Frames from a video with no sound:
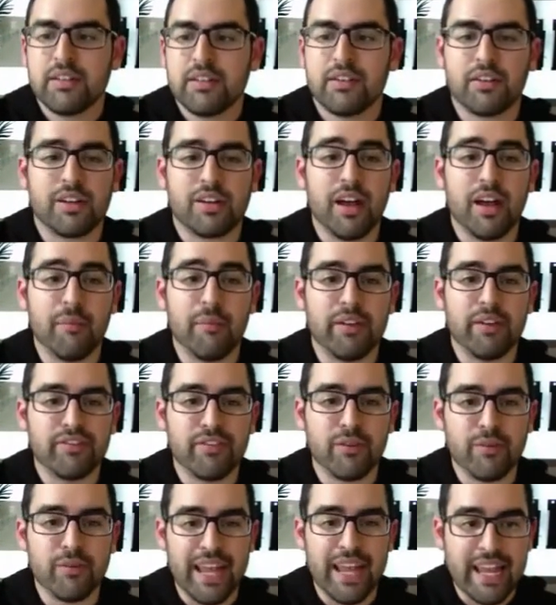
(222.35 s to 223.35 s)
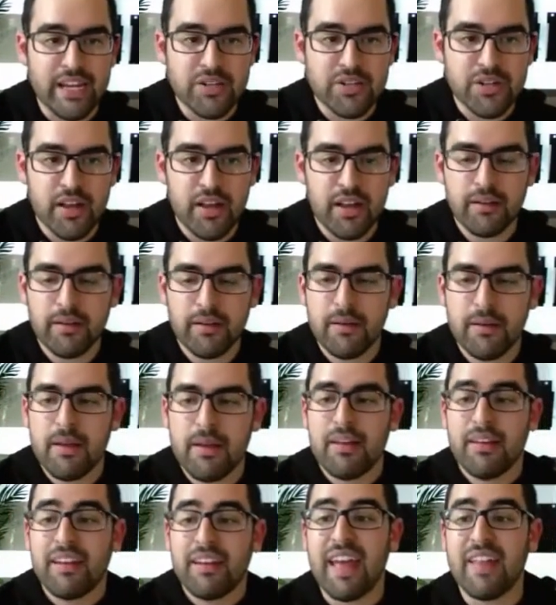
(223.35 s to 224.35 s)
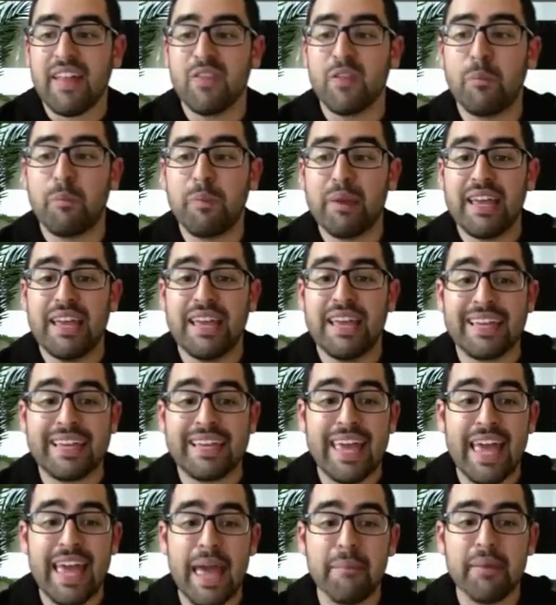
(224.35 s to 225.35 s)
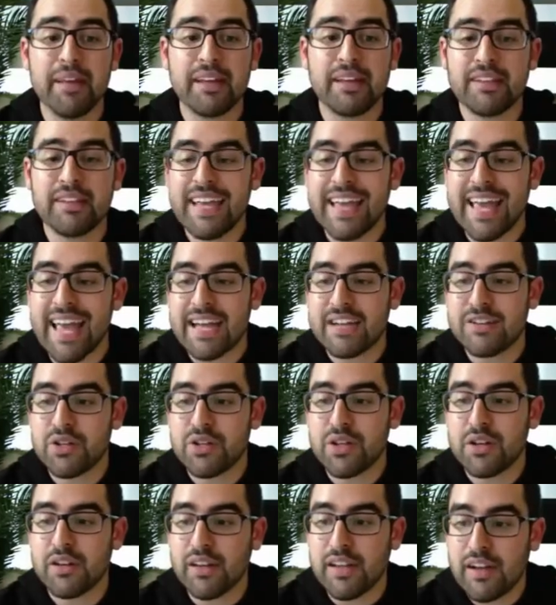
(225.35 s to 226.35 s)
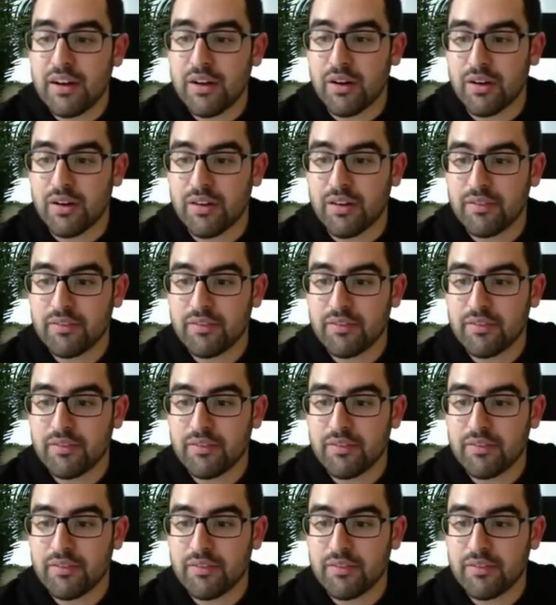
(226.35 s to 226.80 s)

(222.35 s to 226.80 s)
They're coming from Asia, and they're being chemically engineered.